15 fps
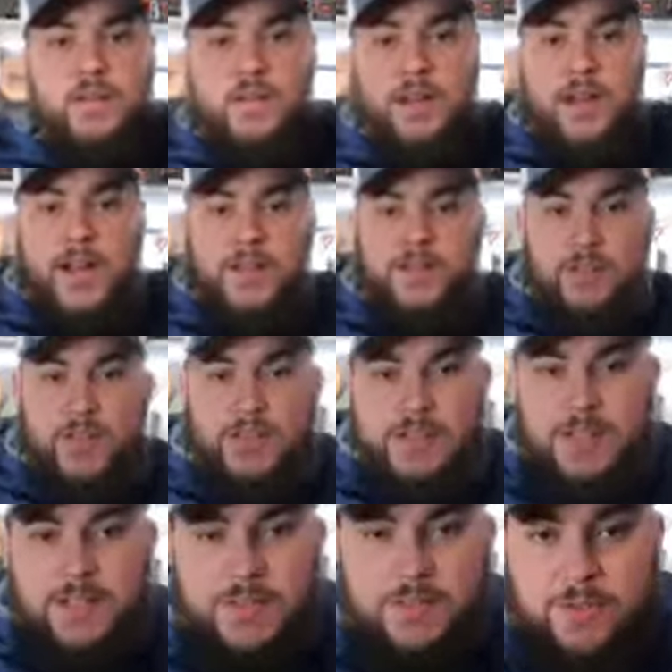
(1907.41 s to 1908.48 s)
Alright, so I
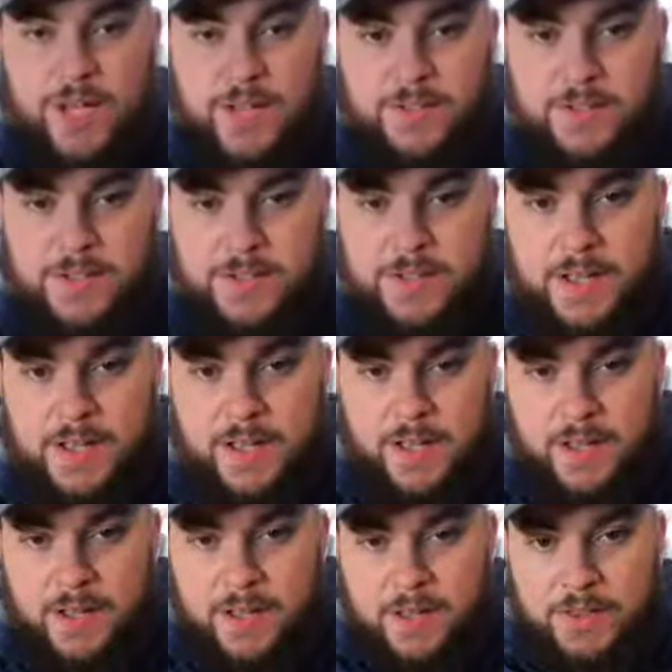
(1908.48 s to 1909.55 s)
see two answers.
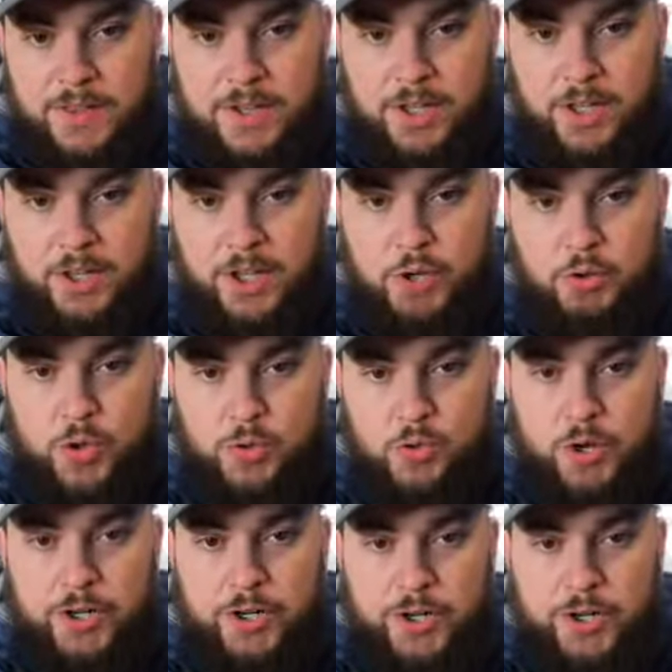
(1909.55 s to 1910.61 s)
The girly
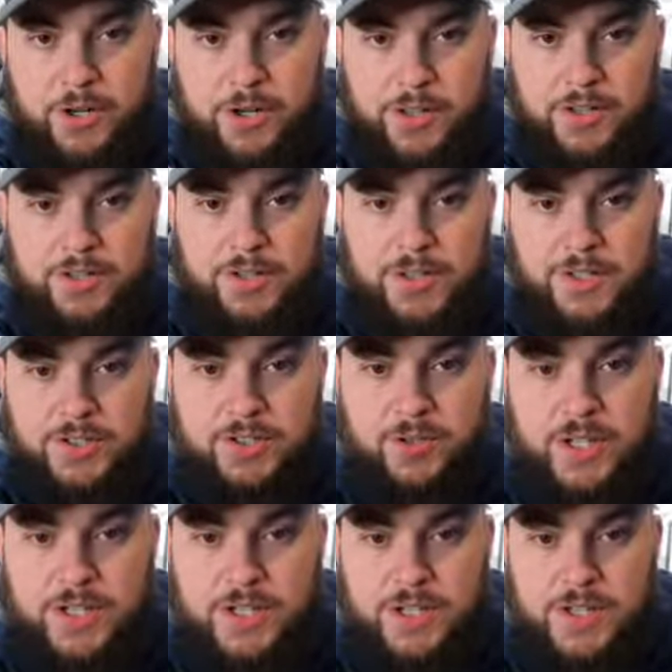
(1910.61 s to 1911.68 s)
woodworker, 32
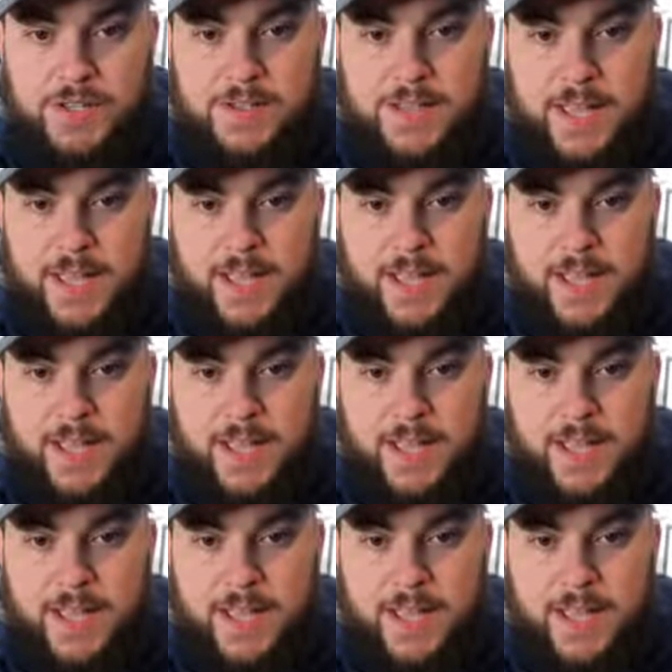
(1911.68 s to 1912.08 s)
inches.